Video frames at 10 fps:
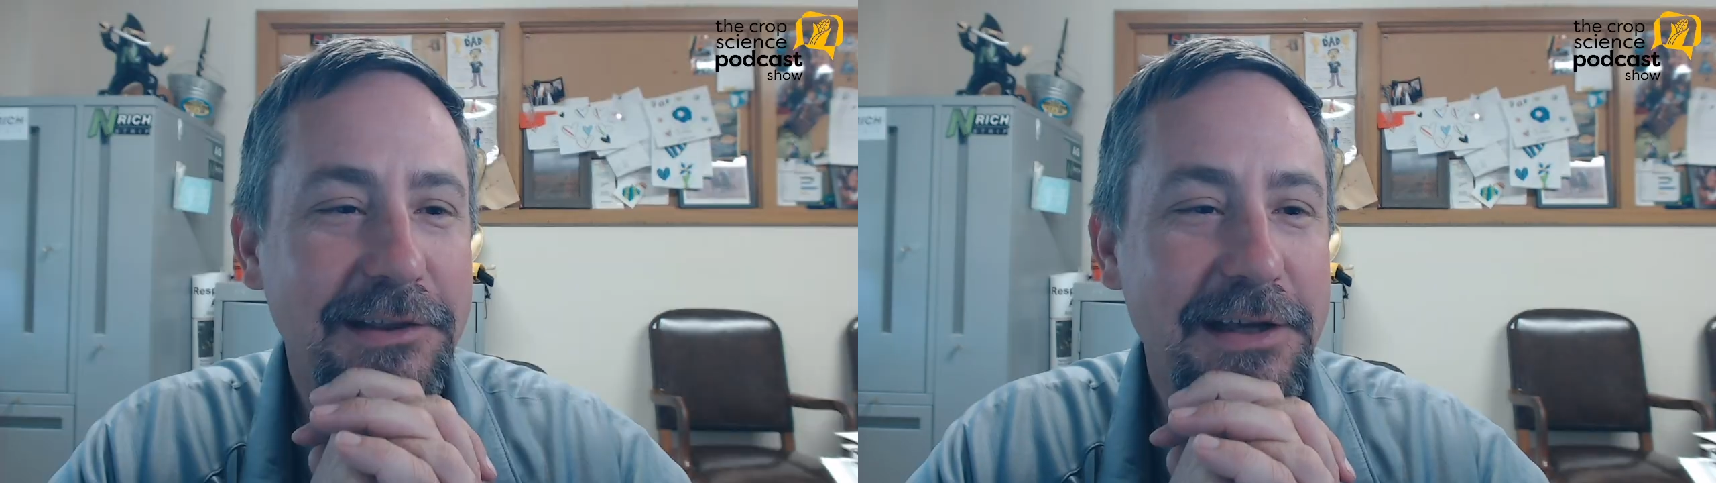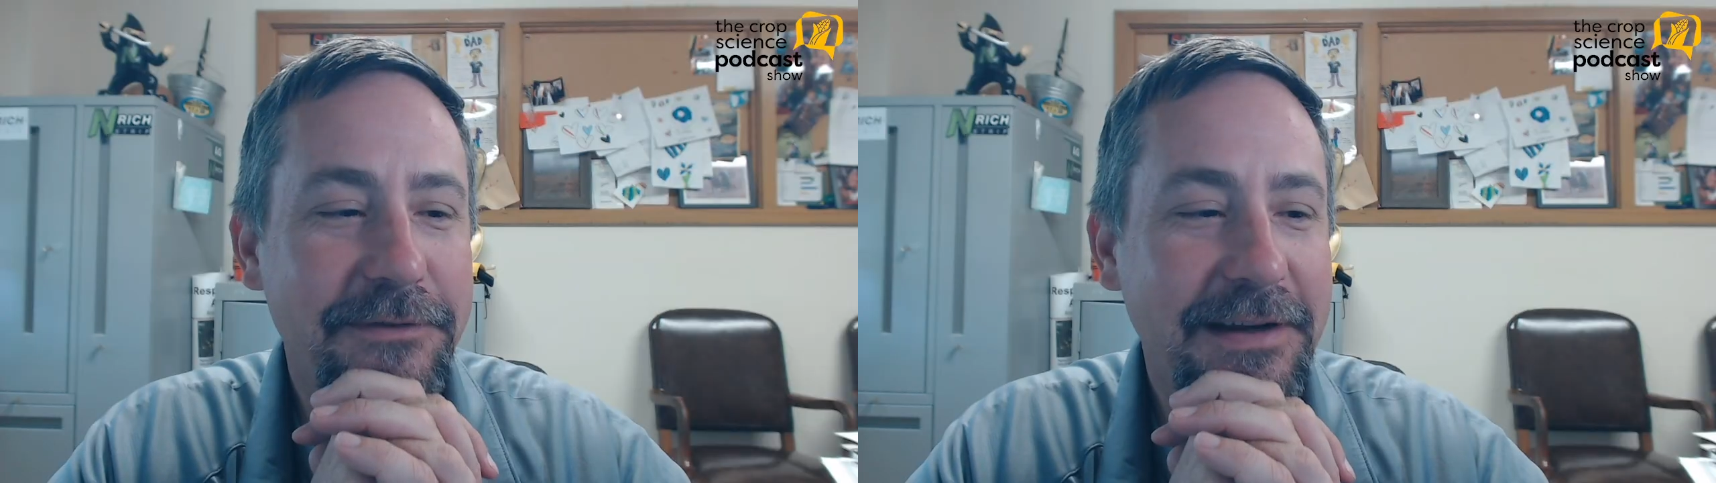
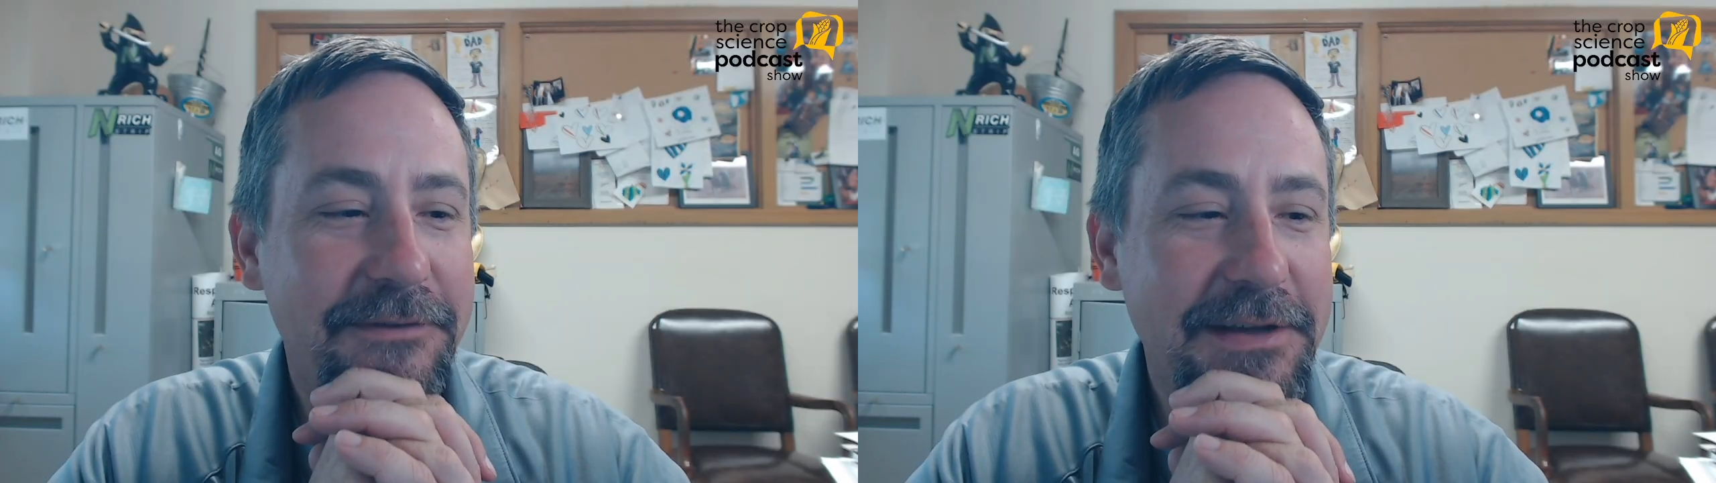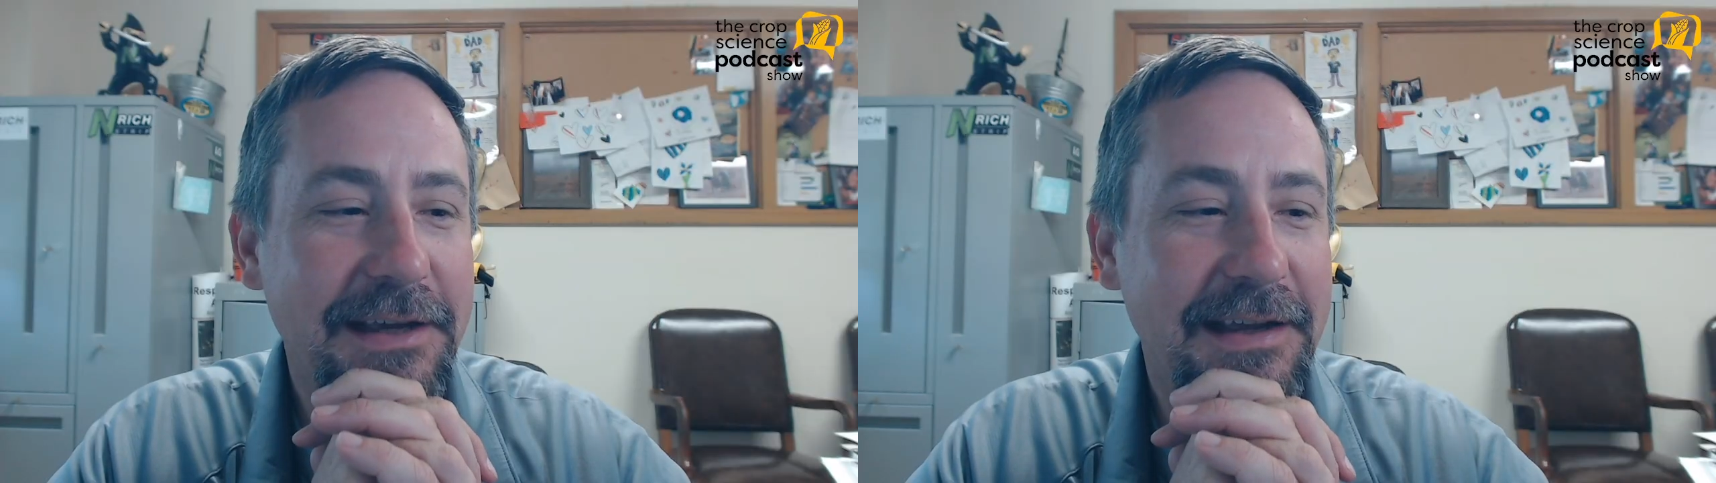love it.
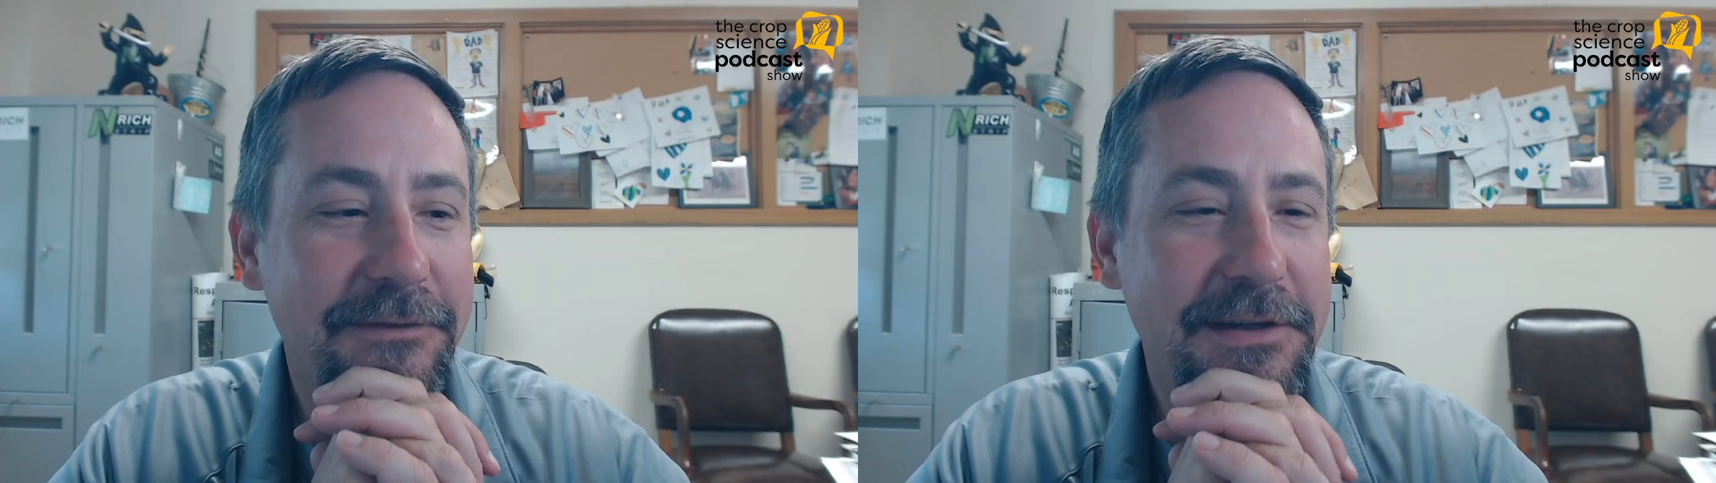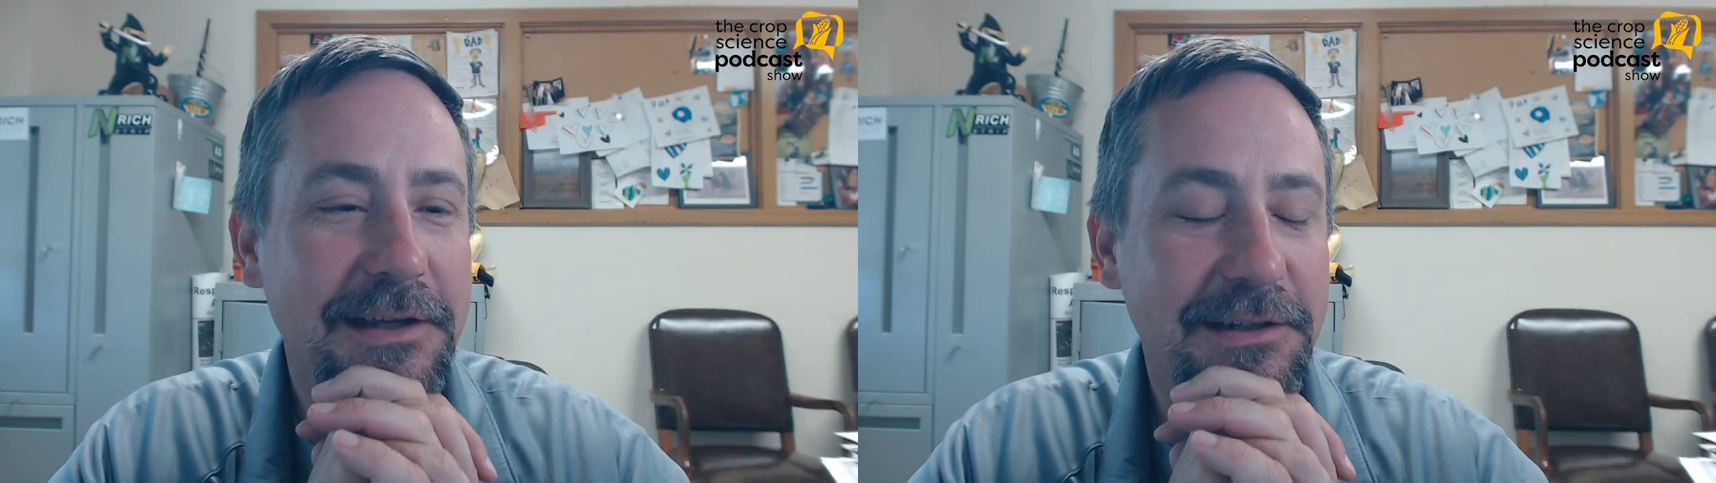I've
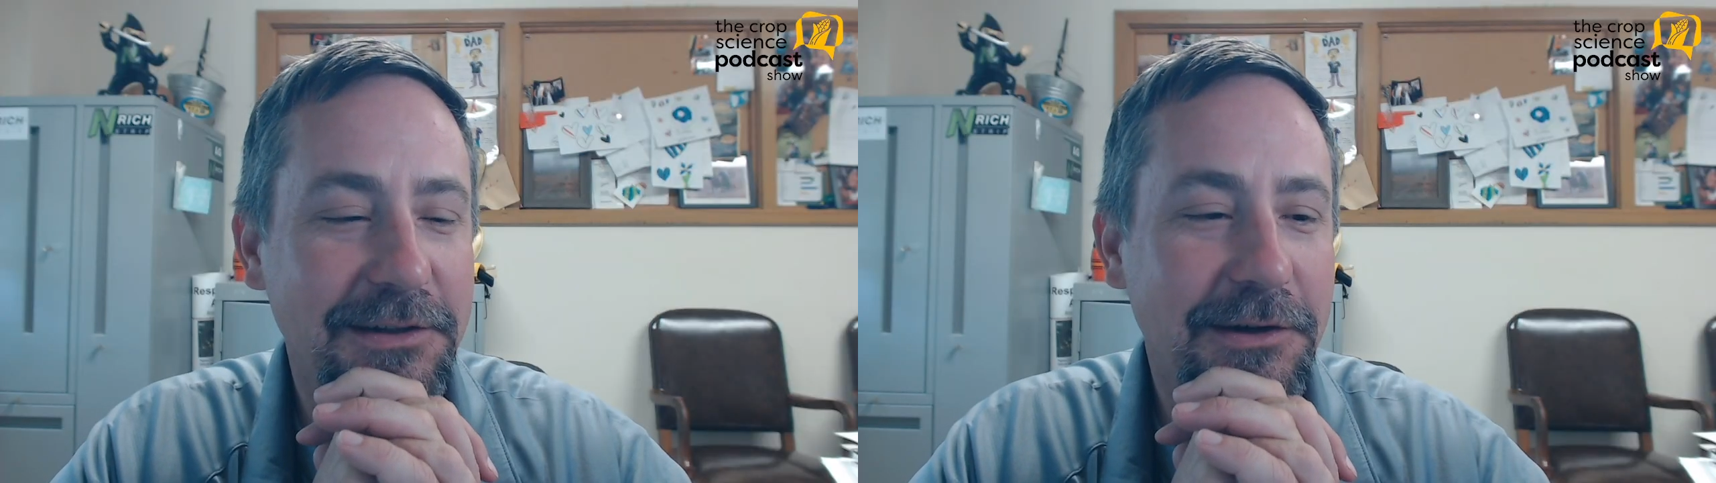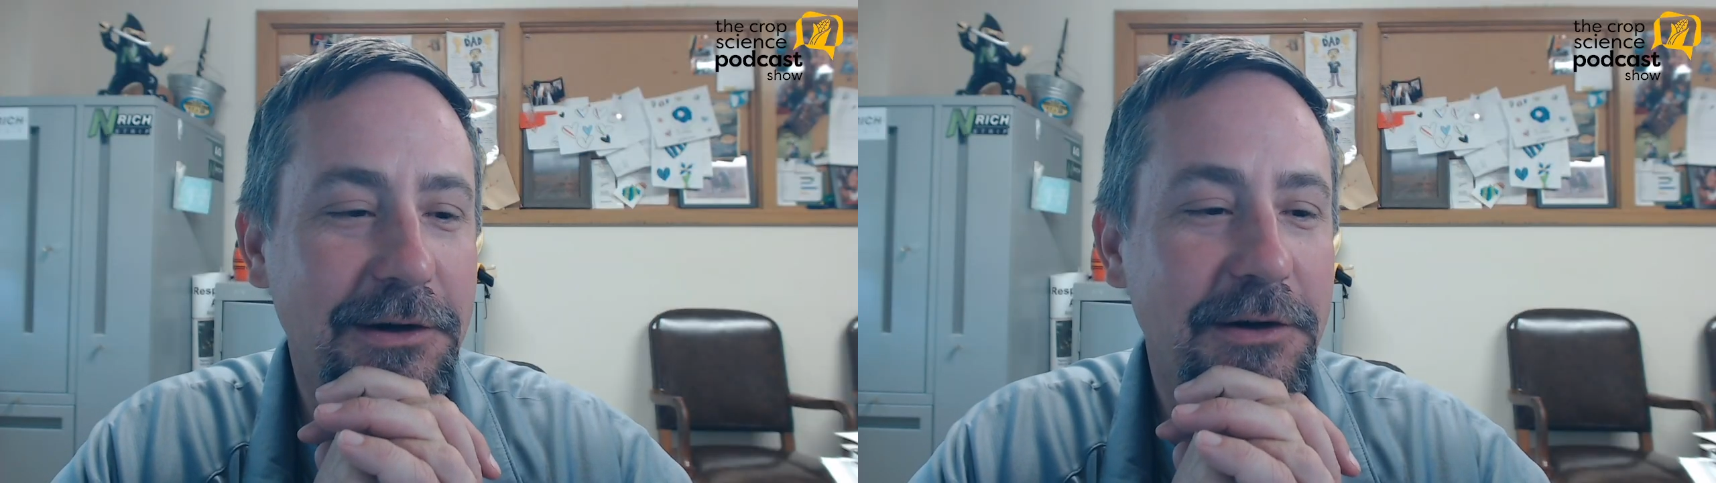got a
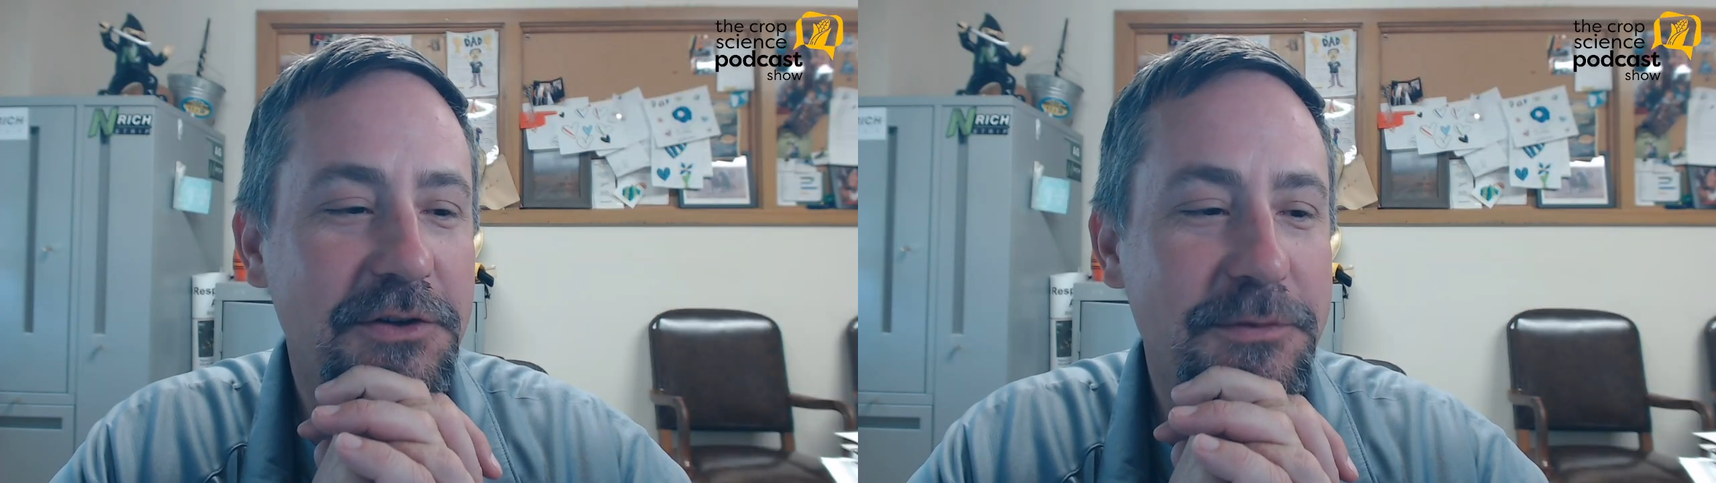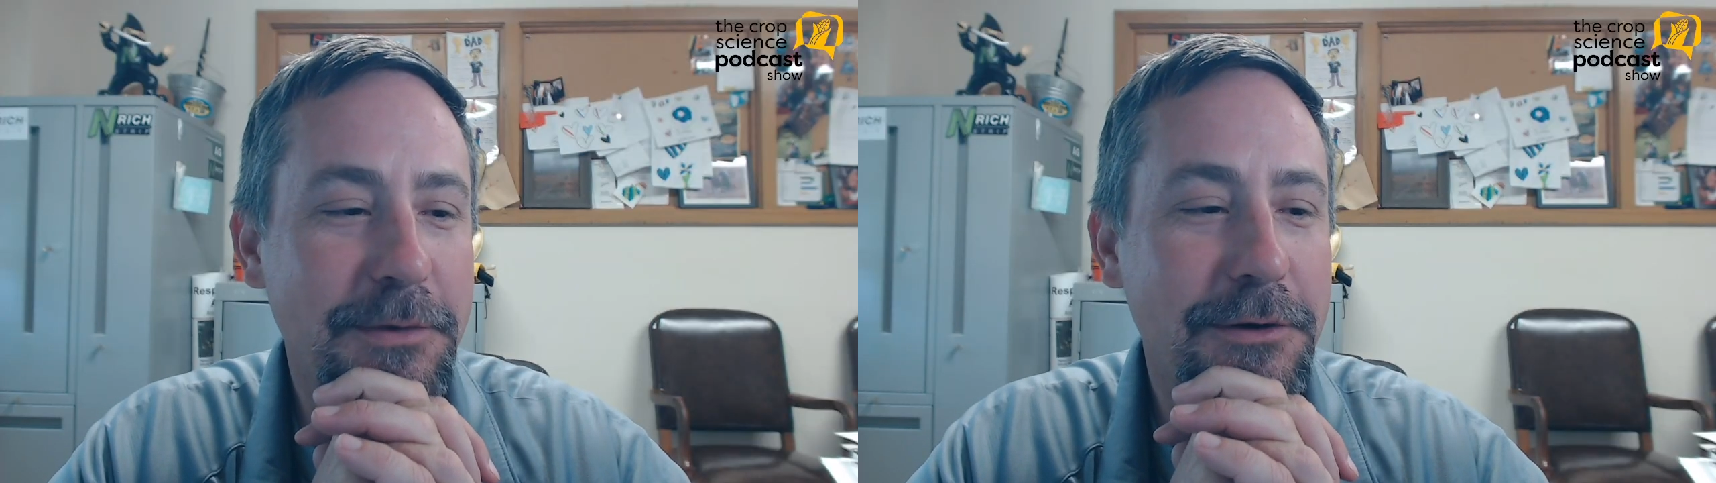
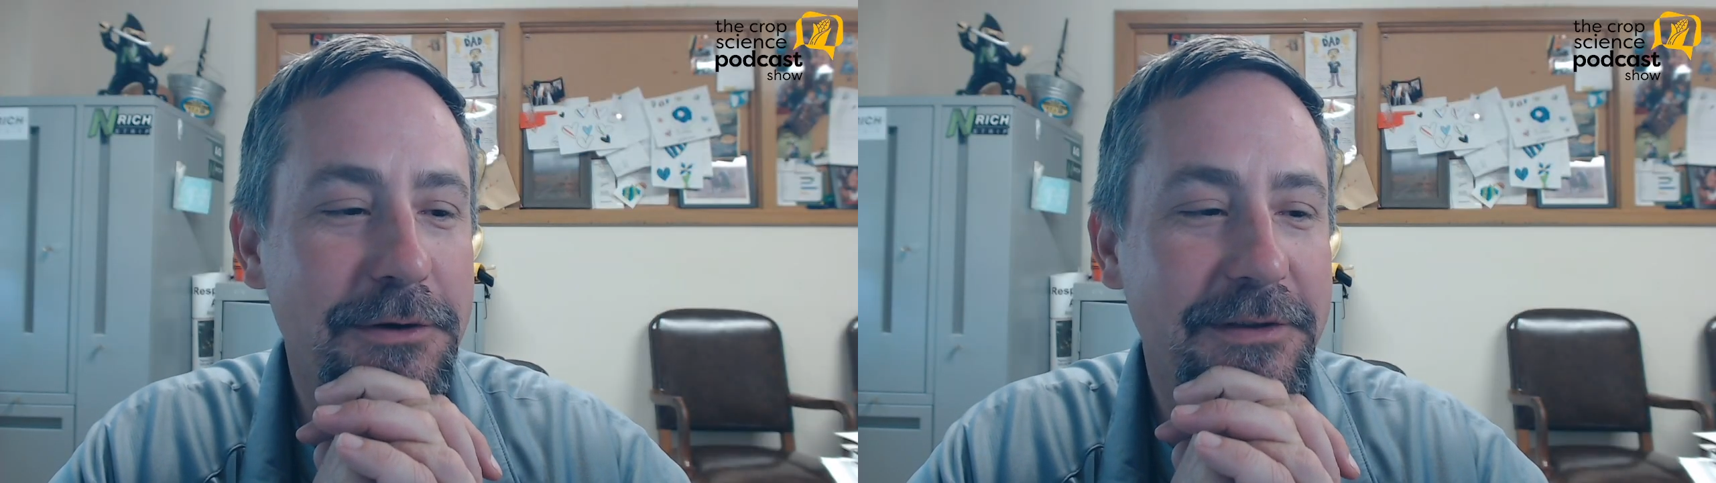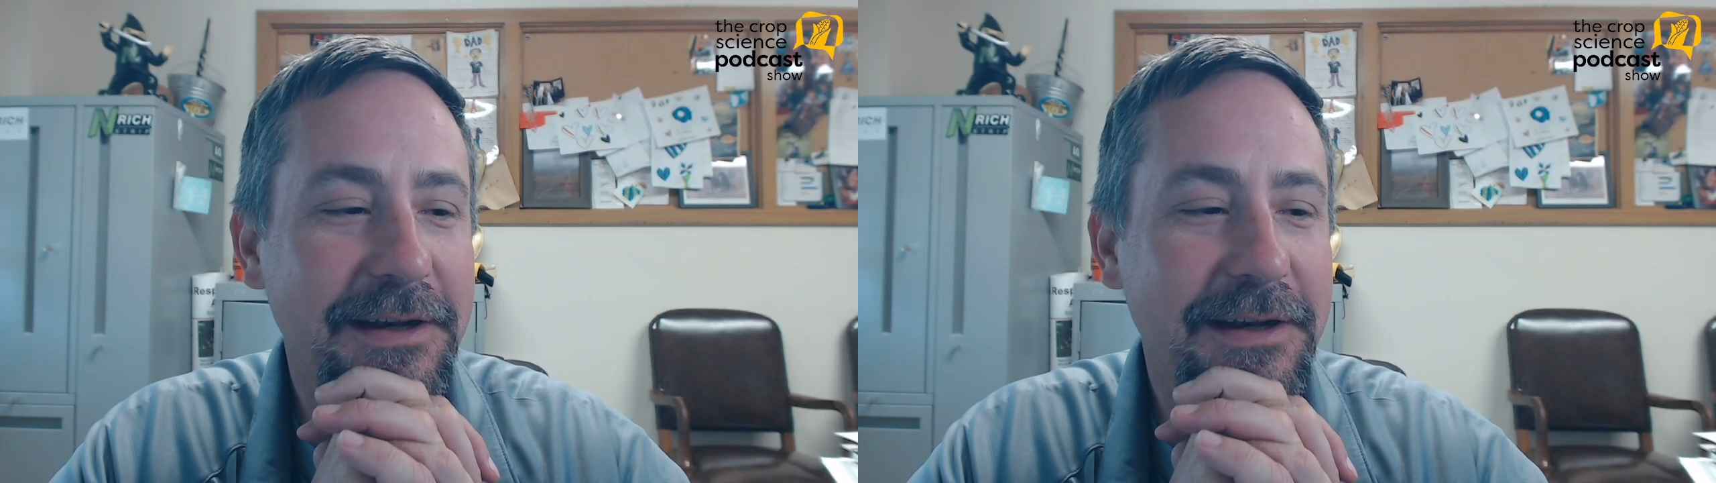large smoker